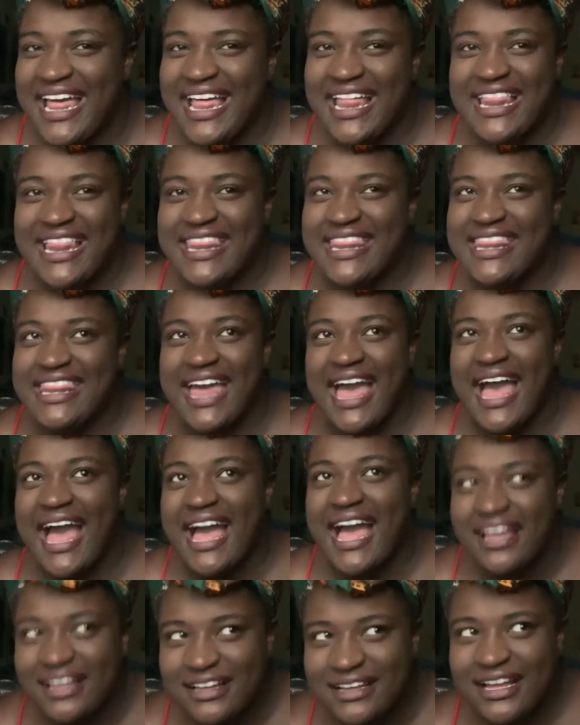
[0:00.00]

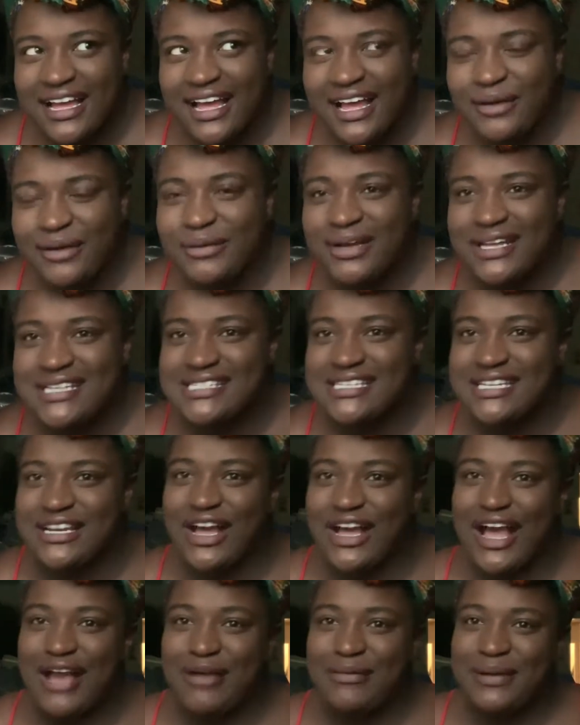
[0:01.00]
That I wasn't
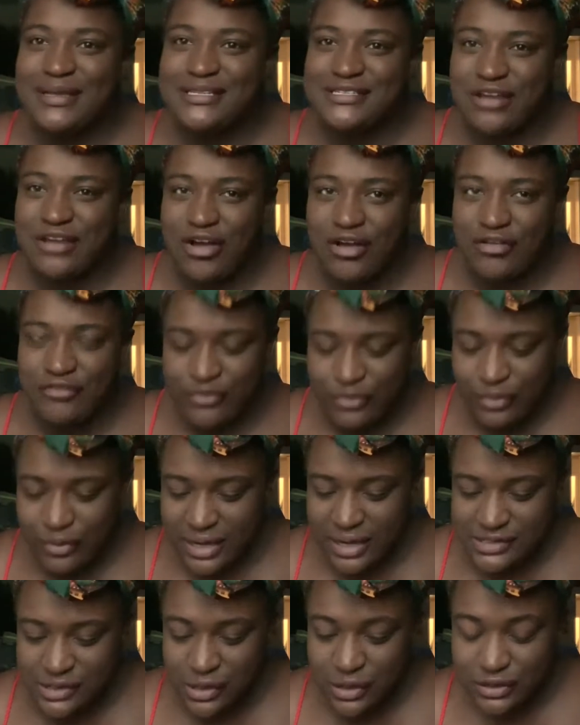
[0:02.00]
all for.
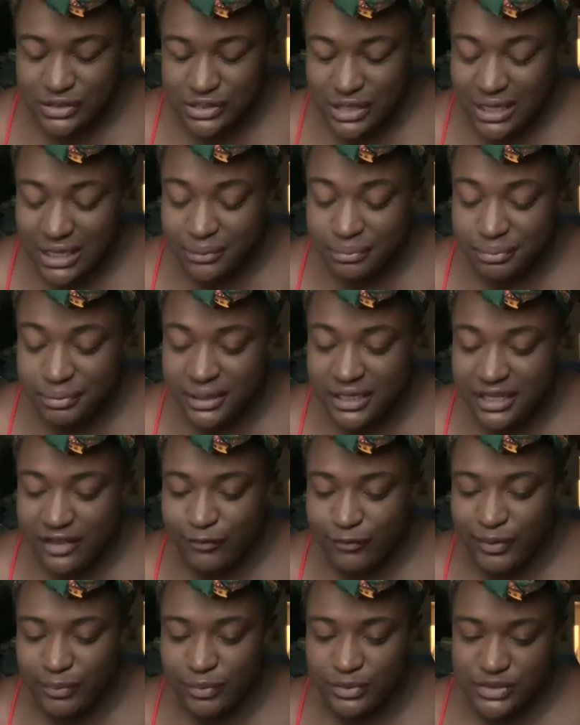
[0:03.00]
I saw plenty of
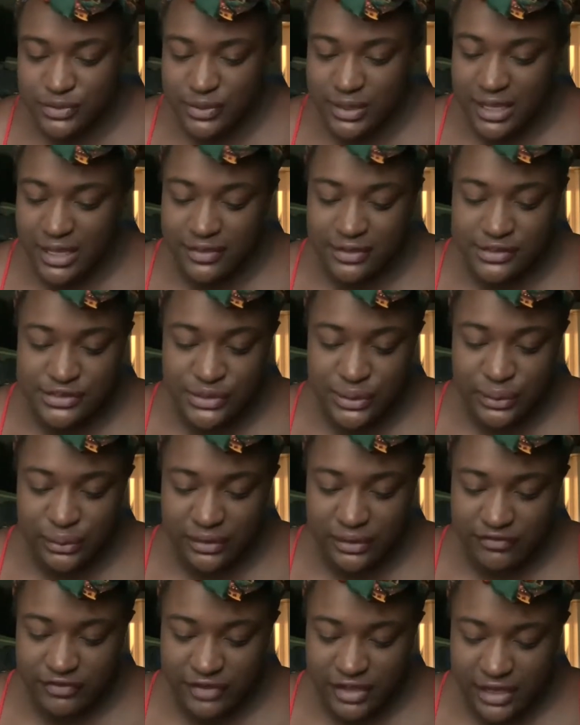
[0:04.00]
people doing it. That's
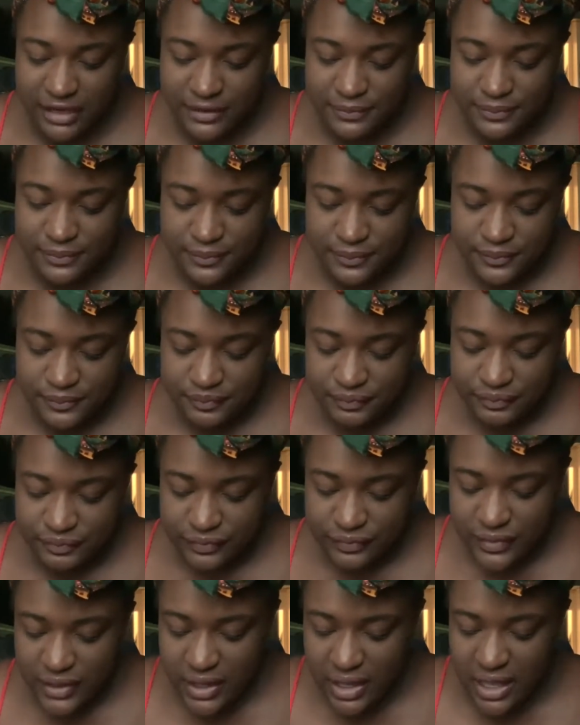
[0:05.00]
totally fine.
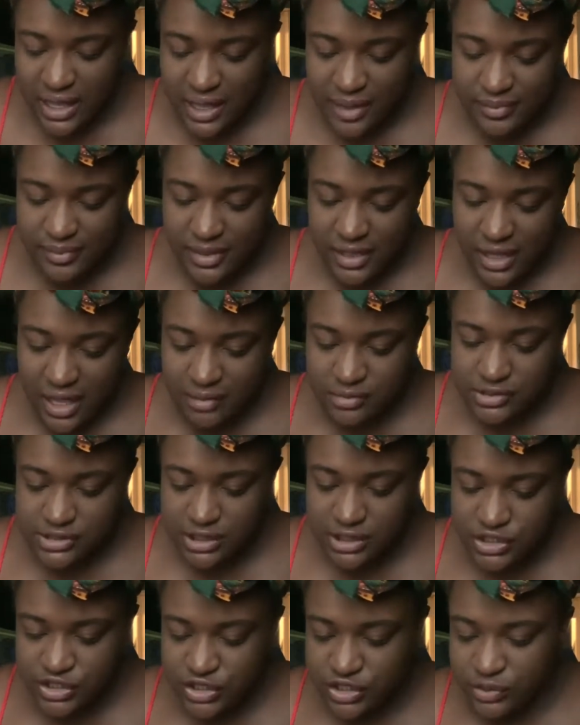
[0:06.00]
I'm just
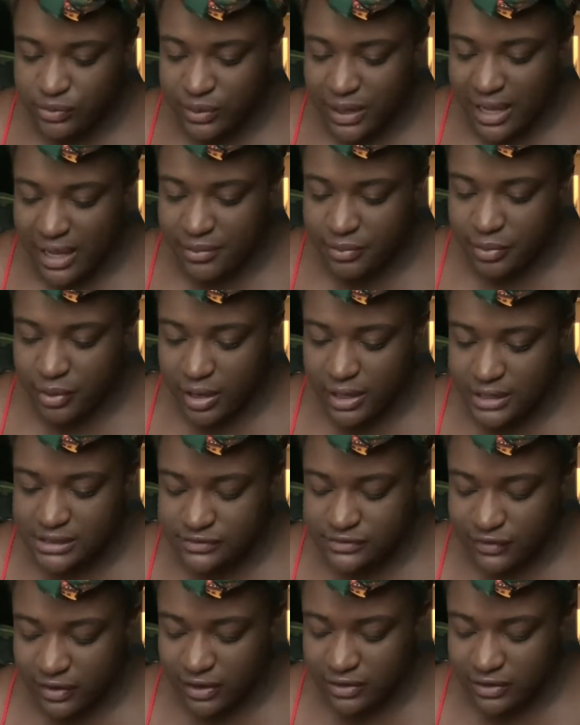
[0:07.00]
gonna show you what I brought as far